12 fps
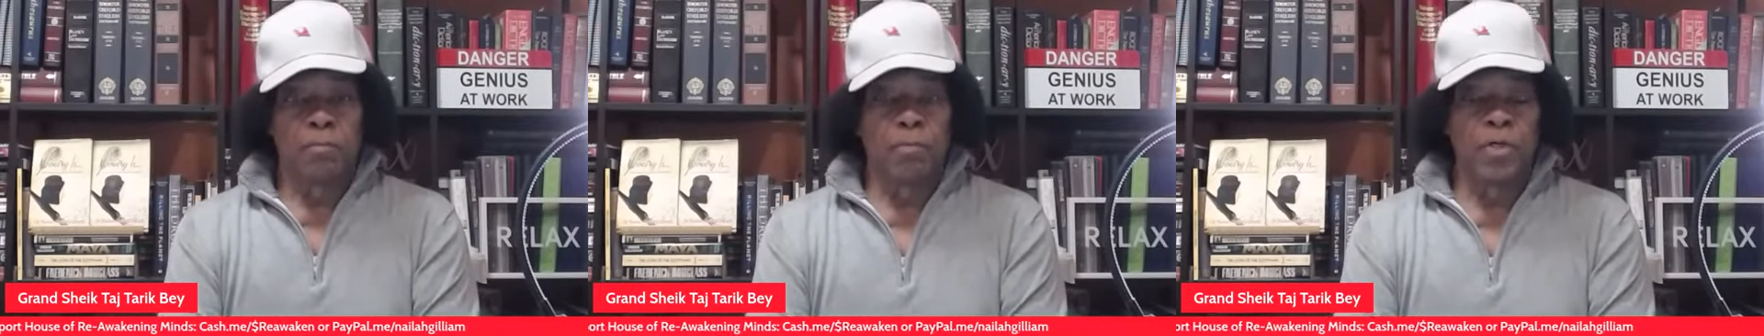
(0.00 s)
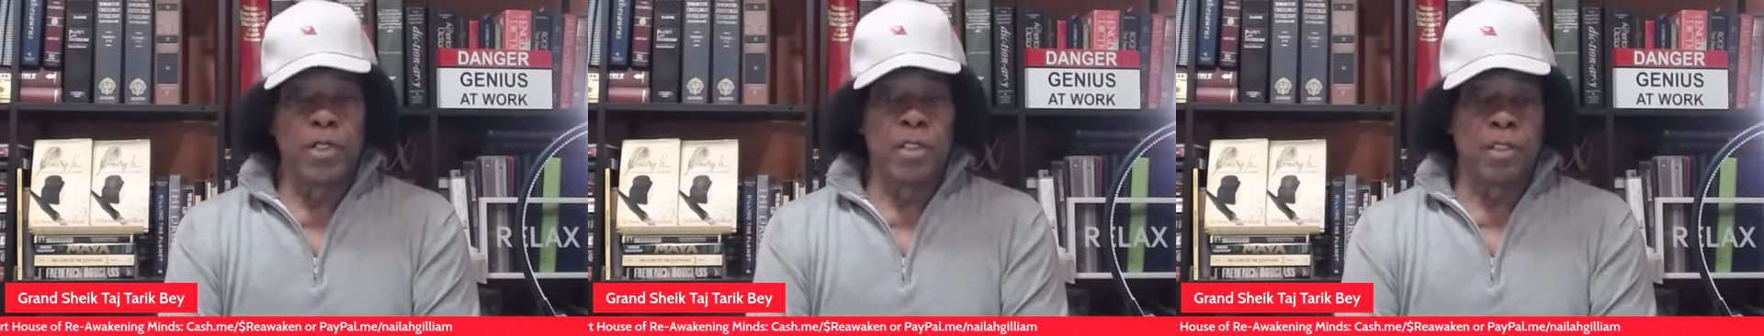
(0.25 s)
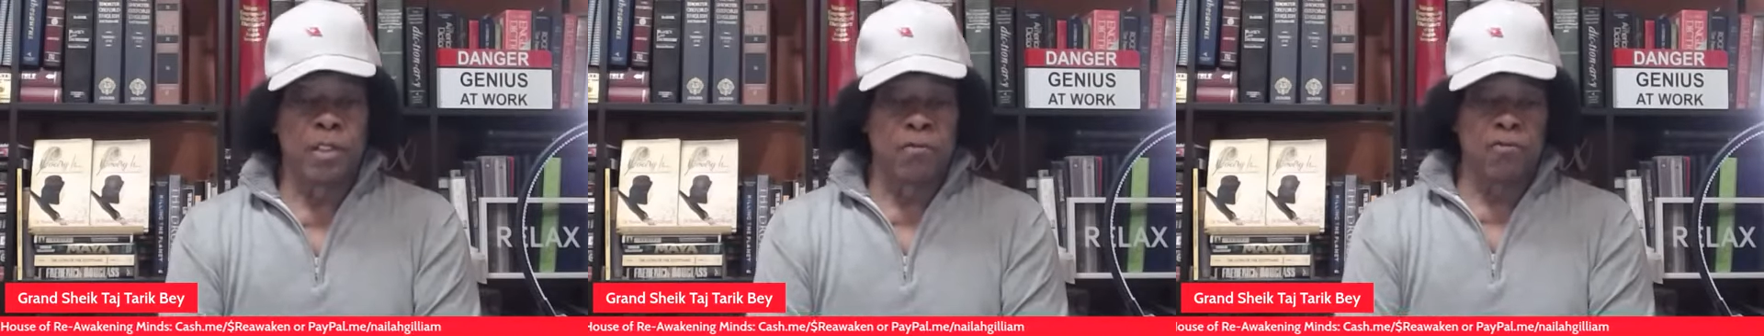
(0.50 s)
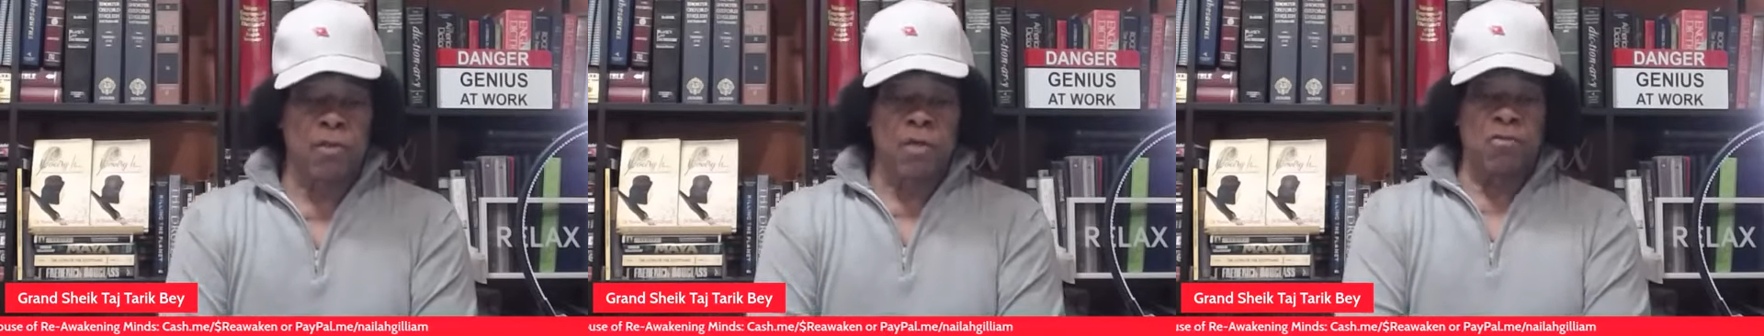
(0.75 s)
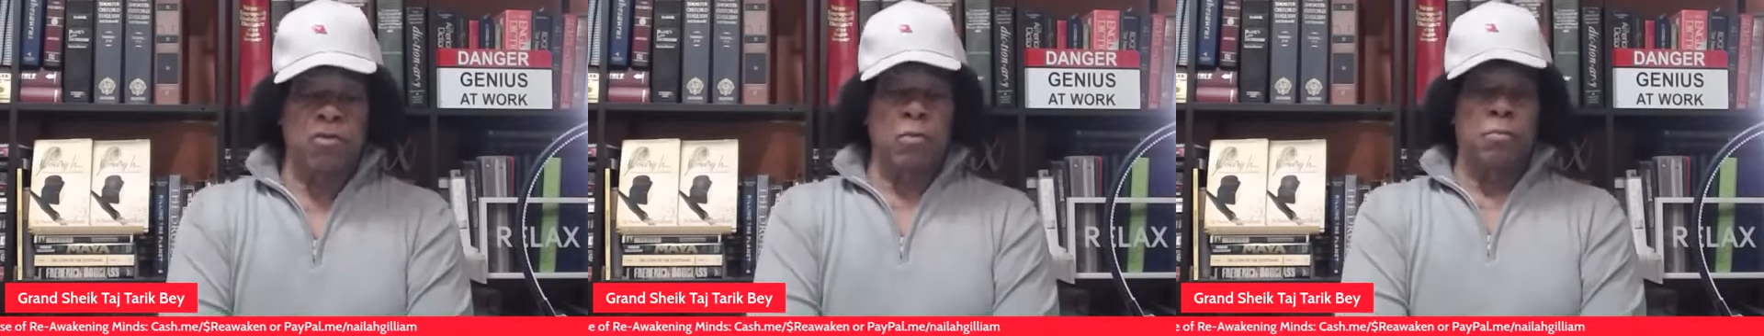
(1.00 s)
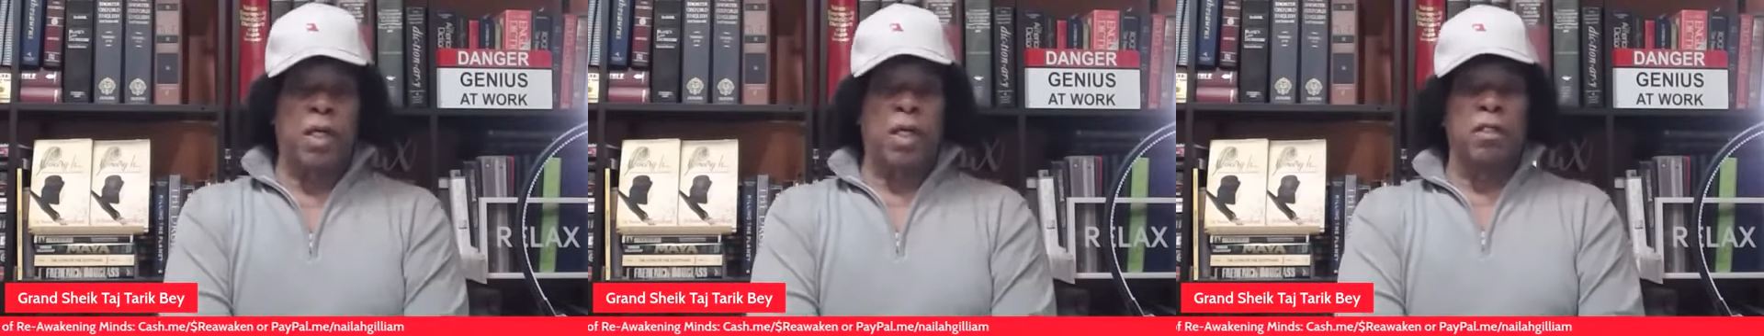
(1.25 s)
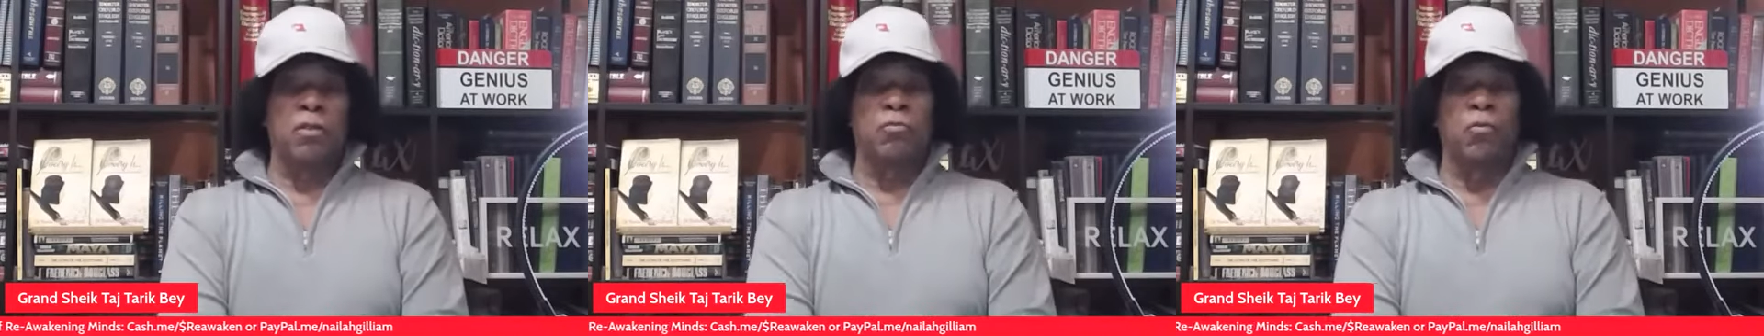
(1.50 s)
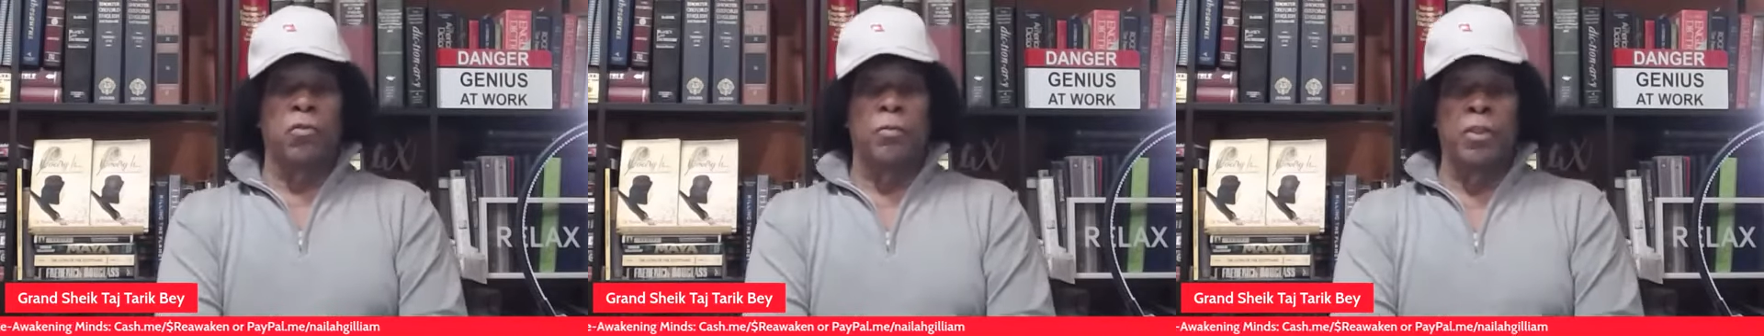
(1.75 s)
breathing, sentient man
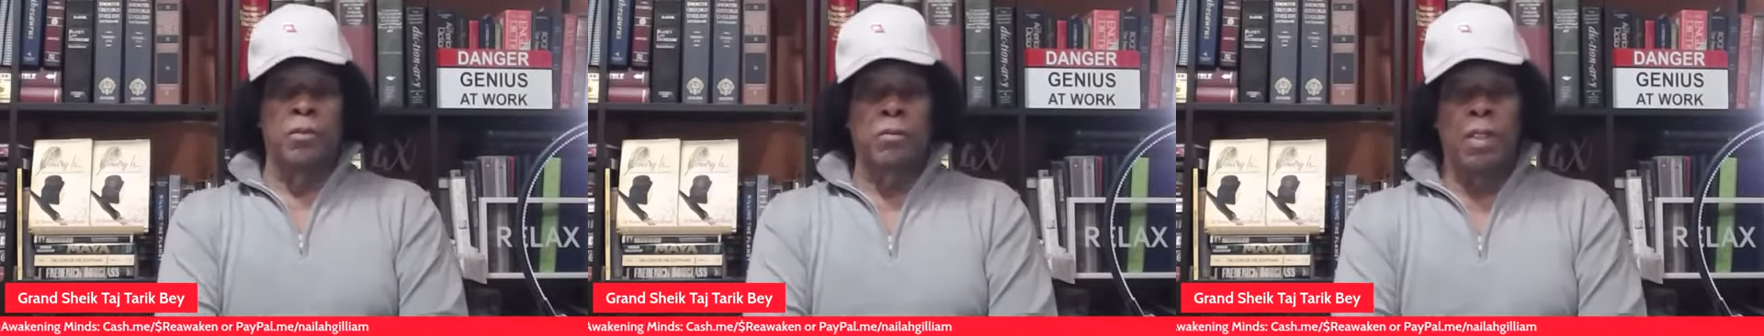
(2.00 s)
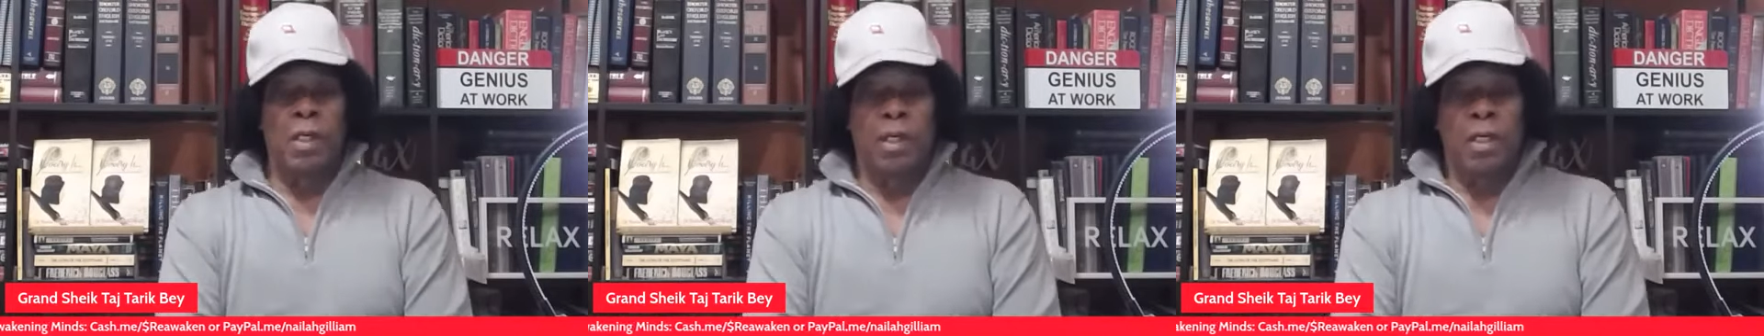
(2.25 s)
and woman,